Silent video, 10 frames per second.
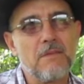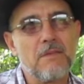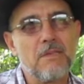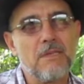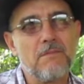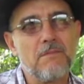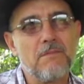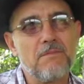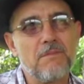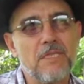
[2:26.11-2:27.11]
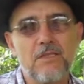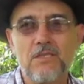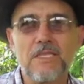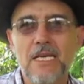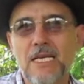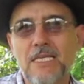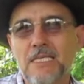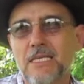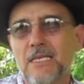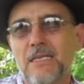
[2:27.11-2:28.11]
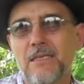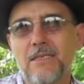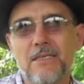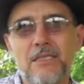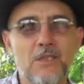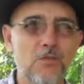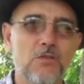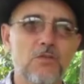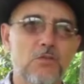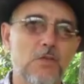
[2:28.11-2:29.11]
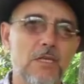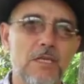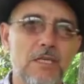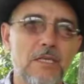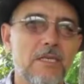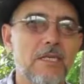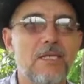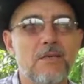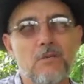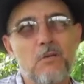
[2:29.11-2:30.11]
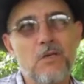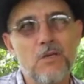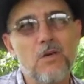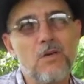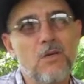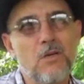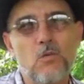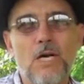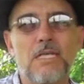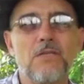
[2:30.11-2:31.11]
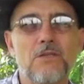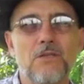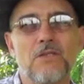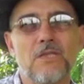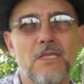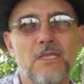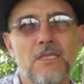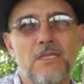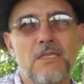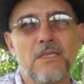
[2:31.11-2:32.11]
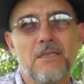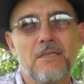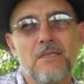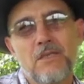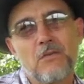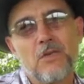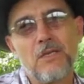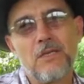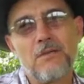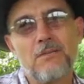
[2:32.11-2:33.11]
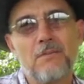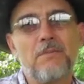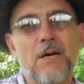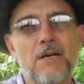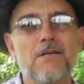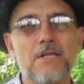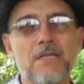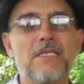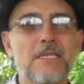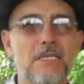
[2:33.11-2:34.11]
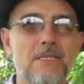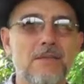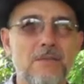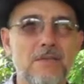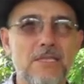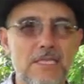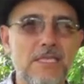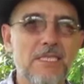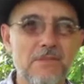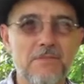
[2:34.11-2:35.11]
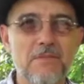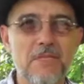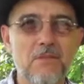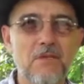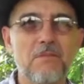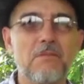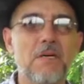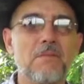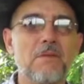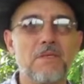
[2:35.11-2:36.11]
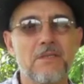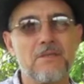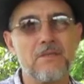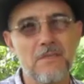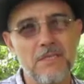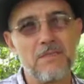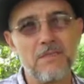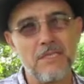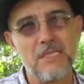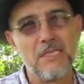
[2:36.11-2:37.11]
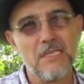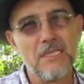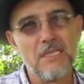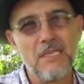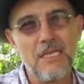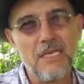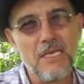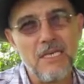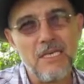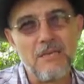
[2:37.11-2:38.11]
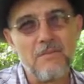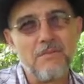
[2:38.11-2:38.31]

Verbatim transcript: um, in those days uh, the unions were what we call white unions so they were part of the, the system. They were members of the military, uh,